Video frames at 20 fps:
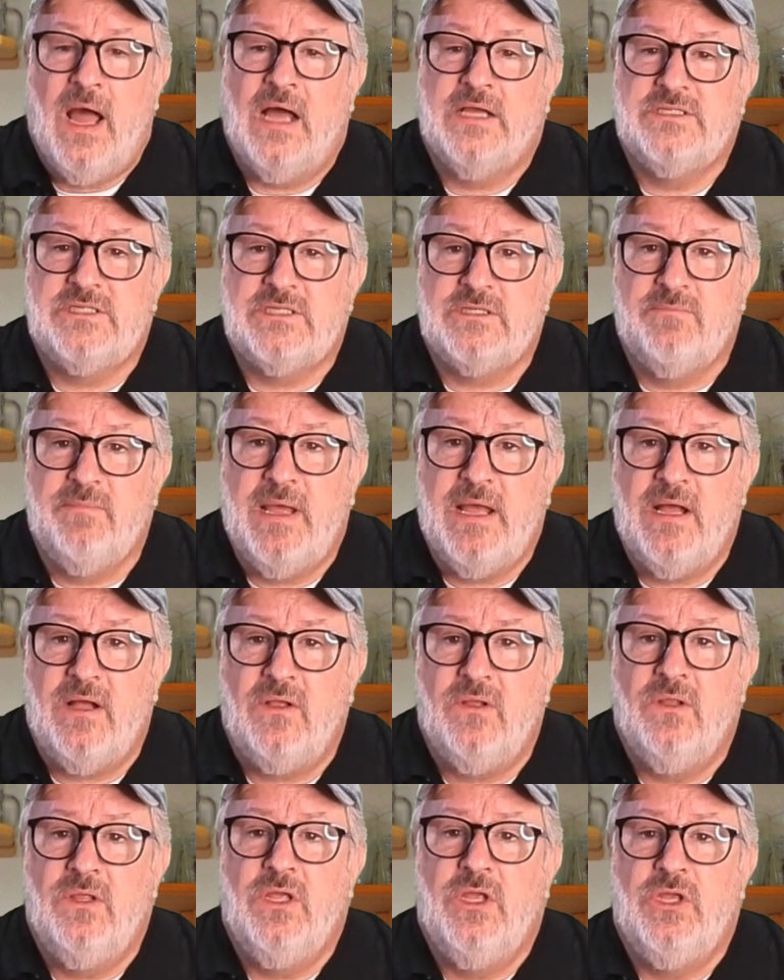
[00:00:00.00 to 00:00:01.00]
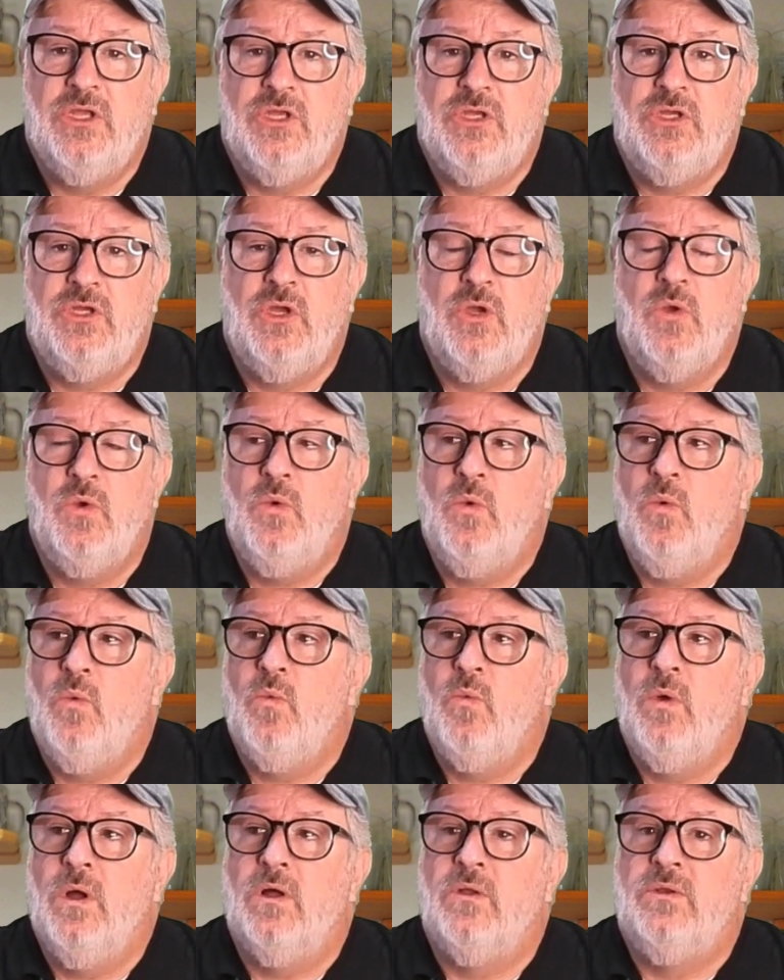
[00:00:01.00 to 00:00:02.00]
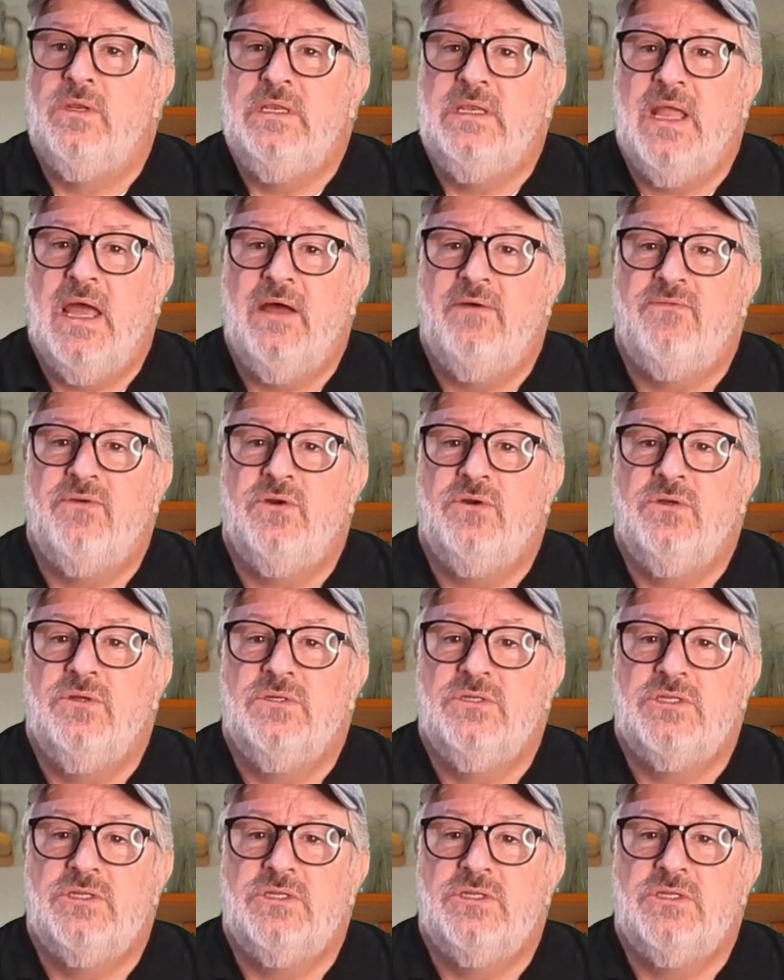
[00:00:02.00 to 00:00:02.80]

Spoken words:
A smell you will never